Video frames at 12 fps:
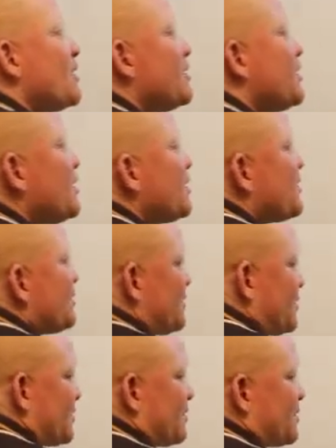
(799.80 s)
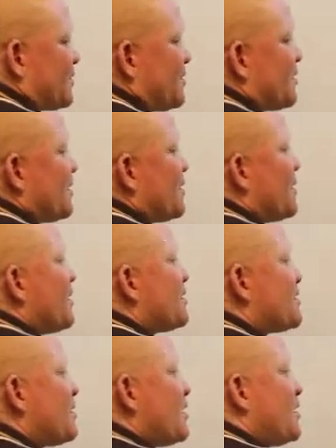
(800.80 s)
these
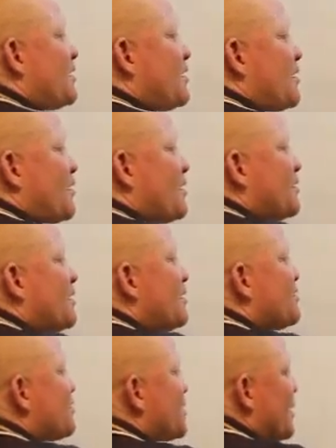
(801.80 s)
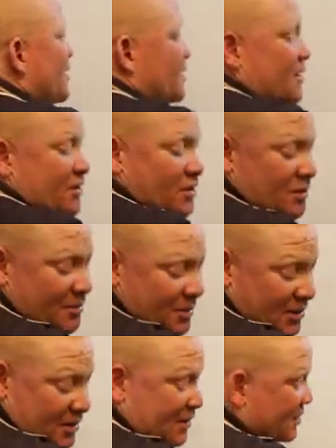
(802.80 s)
say the total income
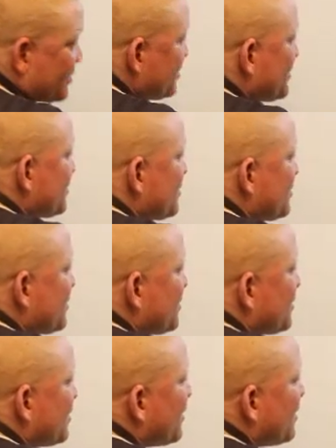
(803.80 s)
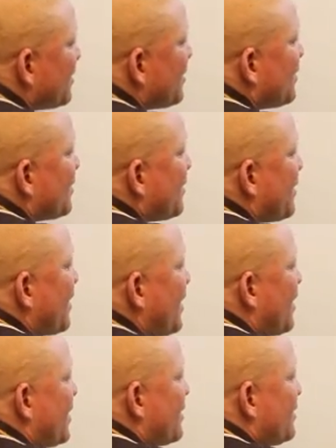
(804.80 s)
is
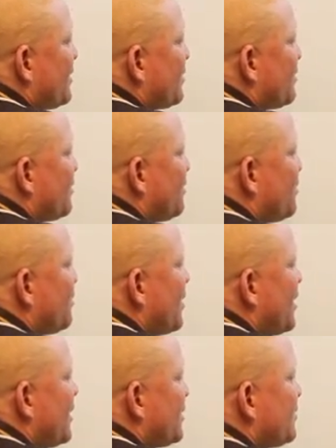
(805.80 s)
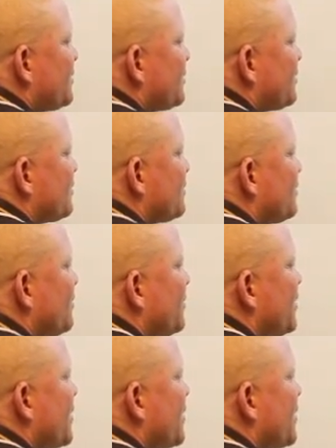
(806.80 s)
I or Y, okay,